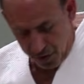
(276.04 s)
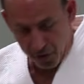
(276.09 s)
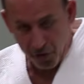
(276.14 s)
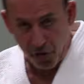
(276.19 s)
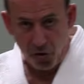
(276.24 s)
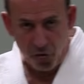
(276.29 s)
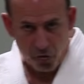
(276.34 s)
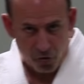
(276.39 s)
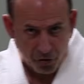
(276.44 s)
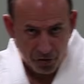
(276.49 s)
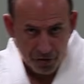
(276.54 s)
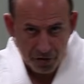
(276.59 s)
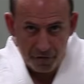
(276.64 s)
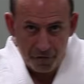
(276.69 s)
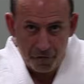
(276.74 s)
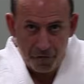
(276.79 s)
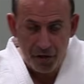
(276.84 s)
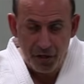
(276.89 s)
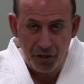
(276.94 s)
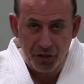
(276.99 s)
The
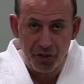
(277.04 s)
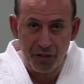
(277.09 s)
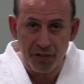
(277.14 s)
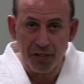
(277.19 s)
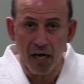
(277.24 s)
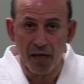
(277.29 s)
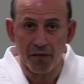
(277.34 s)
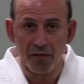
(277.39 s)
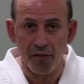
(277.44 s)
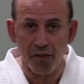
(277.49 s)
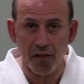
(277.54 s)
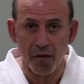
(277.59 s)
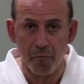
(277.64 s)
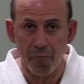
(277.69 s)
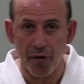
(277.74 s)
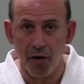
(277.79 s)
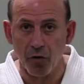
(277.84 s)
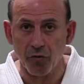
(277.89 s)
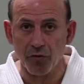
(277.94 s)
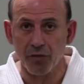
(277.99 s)
cross finishes under the
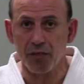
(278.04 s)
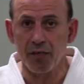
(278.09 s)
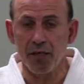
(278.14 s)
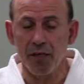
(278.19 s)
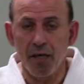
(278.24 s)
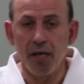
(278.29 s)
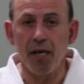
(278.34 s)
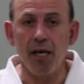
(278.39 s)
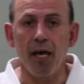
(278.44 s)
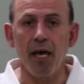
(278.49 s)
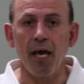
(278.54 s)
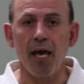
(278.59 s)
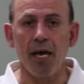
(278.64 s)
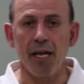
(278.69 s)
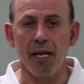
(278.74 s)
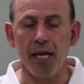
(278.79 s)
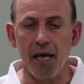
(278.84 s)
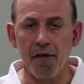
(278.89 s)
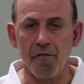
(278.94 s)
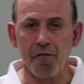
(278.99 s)
belt
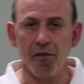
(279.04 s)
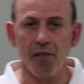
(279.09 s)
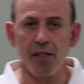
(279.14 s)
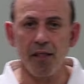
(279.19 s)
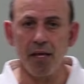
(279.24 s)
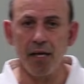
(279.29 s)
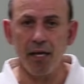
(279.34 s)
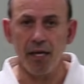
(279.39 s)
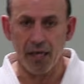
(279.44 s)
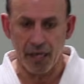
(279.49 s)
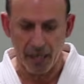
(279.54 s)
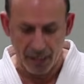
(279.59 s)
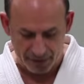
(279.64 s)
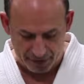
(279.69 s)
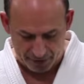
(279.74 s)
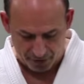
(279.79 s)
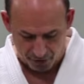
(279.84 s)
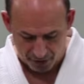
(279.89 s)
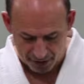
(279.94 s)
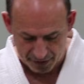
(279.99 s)
and everything
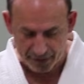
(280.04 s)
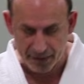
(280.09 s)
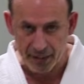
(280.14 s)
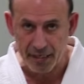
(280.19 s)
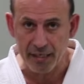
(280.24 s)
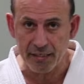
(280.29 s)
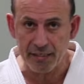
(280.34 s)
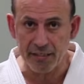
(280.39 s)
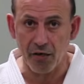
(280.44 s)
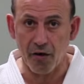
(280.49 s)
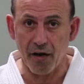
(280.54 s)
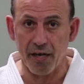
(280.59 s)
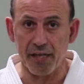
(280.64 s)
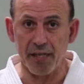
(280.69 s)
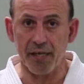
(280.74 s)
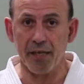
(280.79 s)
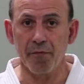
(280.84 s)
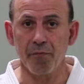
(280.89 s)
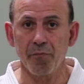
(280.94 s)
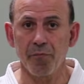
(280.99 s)
is nice and
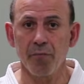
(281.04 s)
tidy.